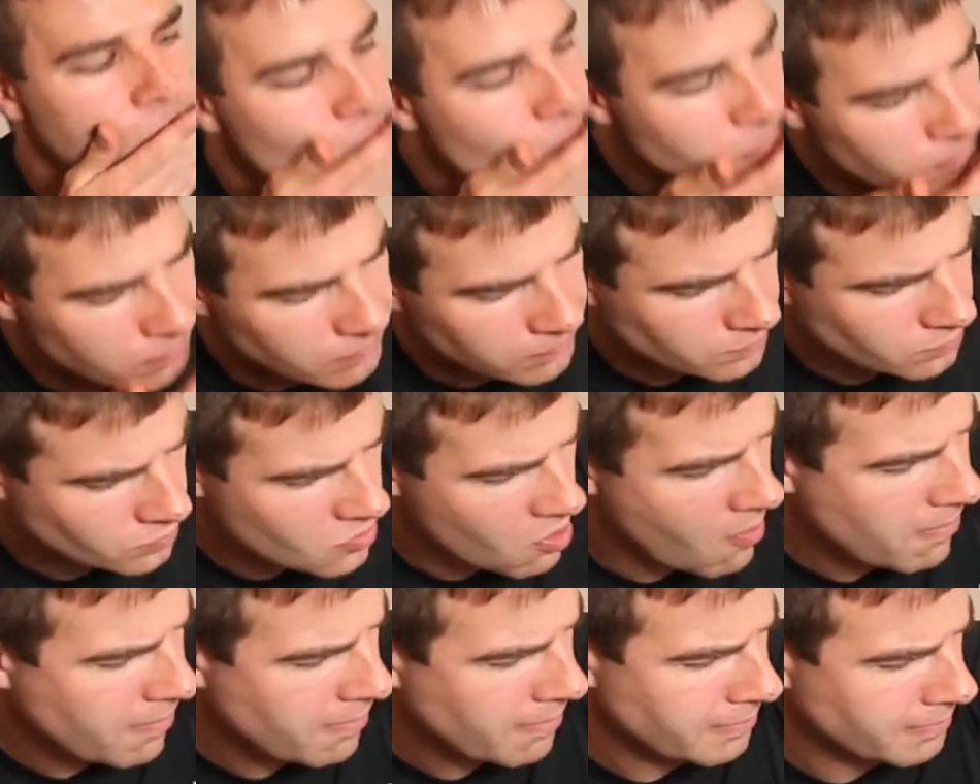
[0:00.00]
to pull
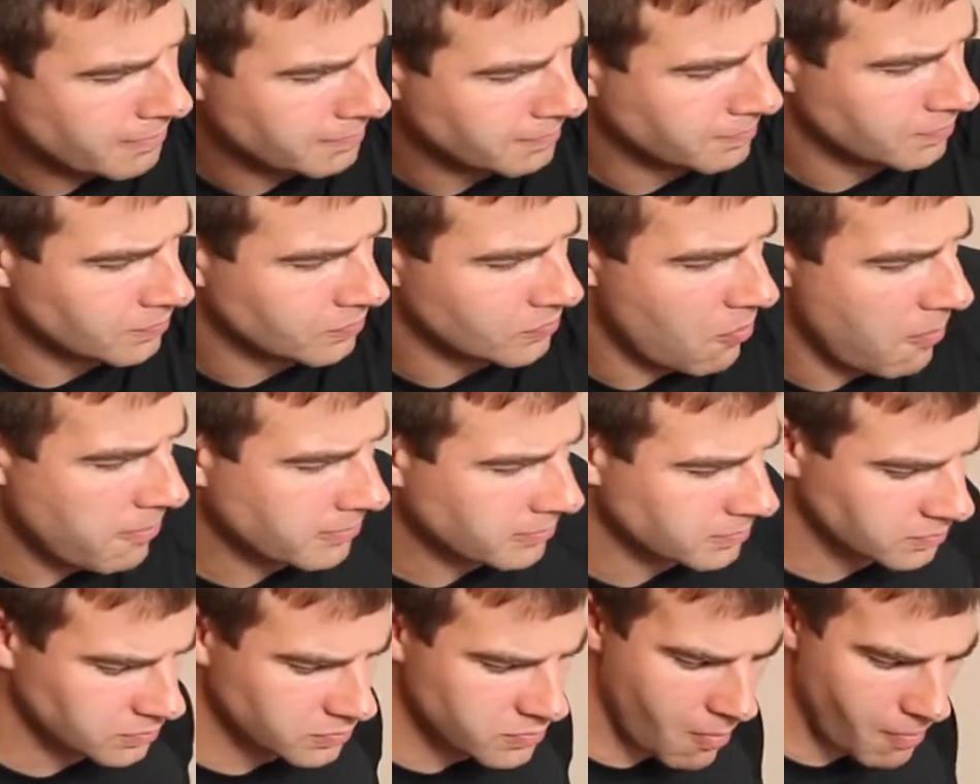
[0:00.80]
from to
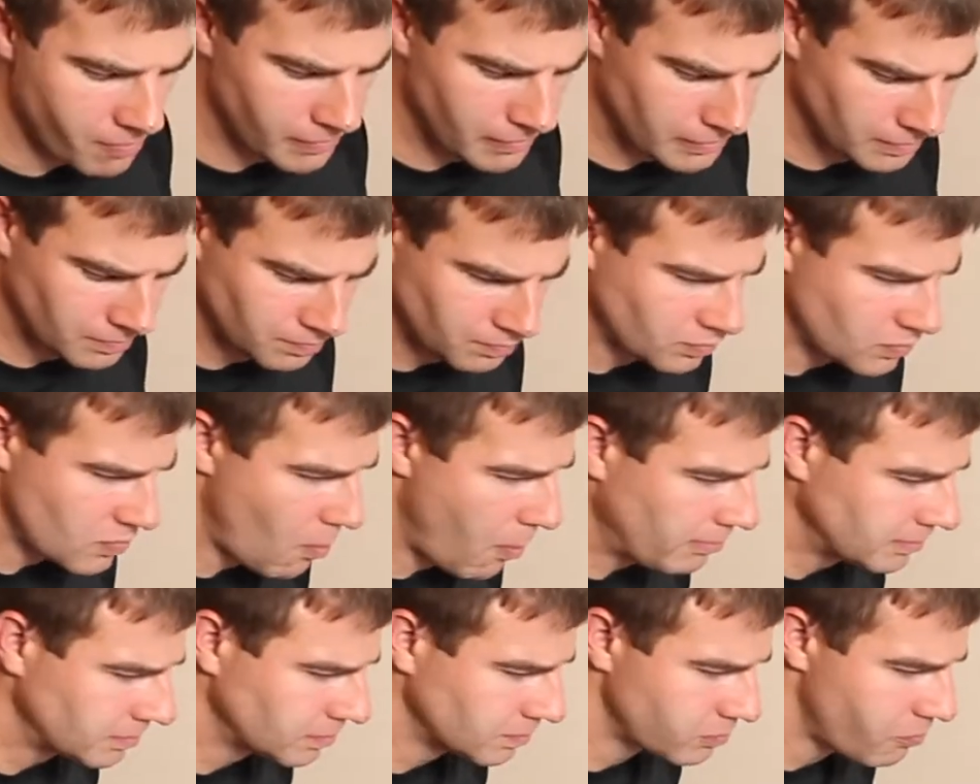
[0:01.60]
help power you in
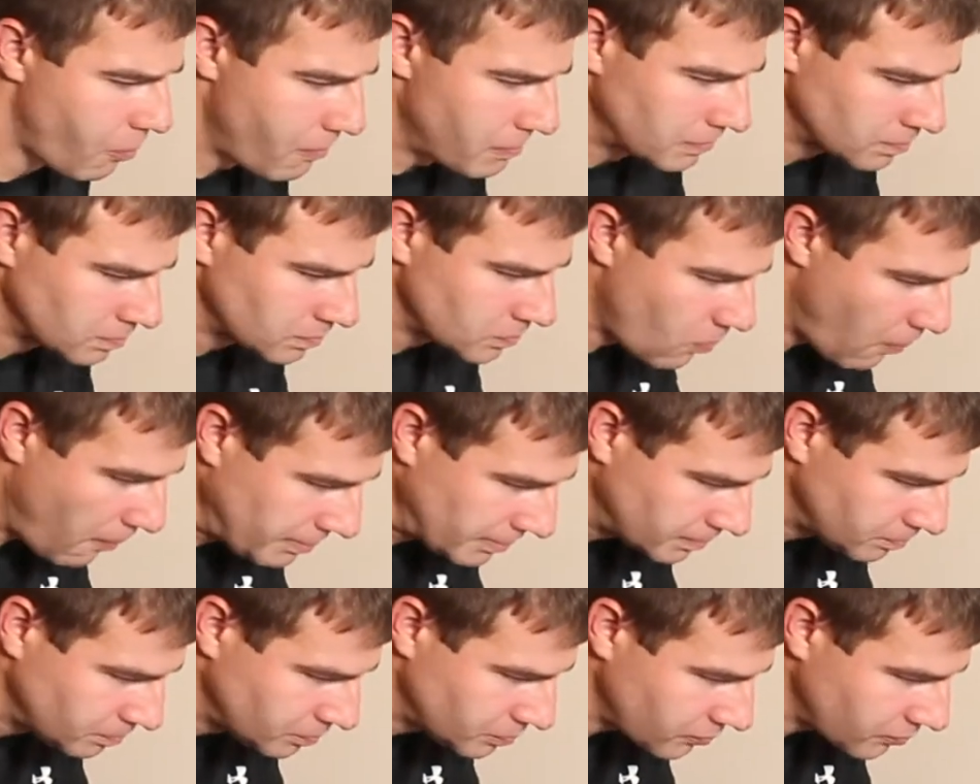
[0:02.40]
your next game or